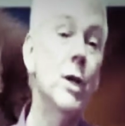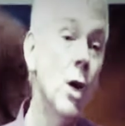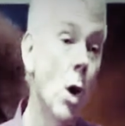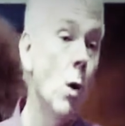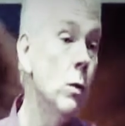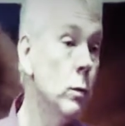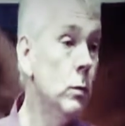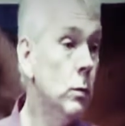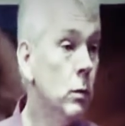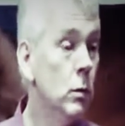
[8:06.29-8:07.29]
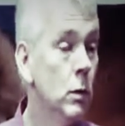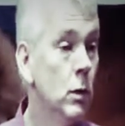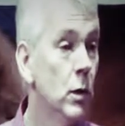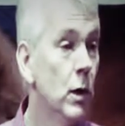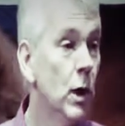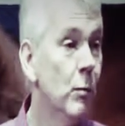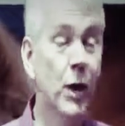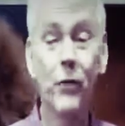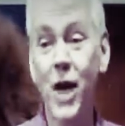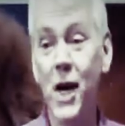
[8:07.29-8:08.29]
a no,
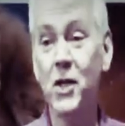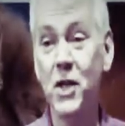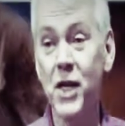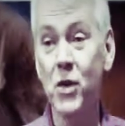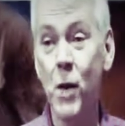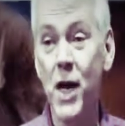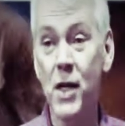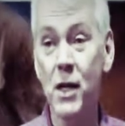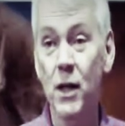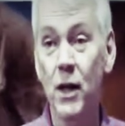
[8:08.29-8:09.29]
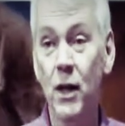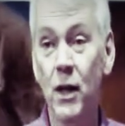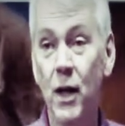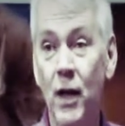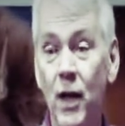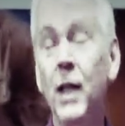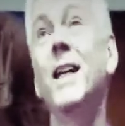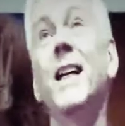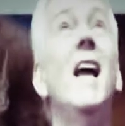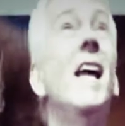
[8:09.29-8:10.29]
but if God says wait,
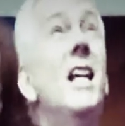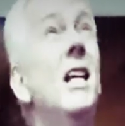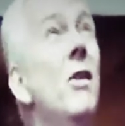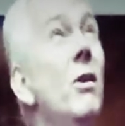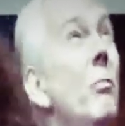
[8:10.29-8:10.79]
can I get another